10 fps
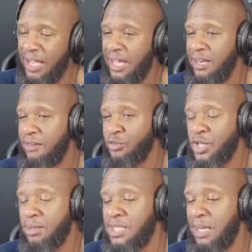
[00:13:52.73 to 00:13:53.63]
and if you
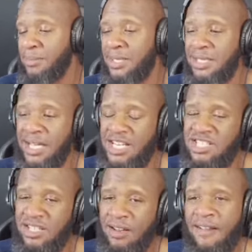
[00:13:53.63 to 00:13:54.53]
keep taking me
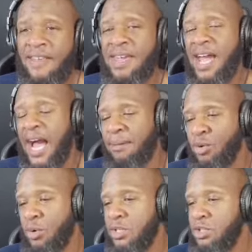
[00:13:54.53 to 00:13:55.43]
litigation, I'm
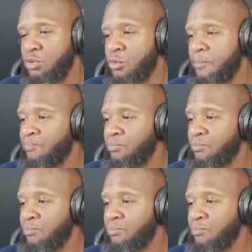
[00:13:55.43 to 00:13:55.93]
going to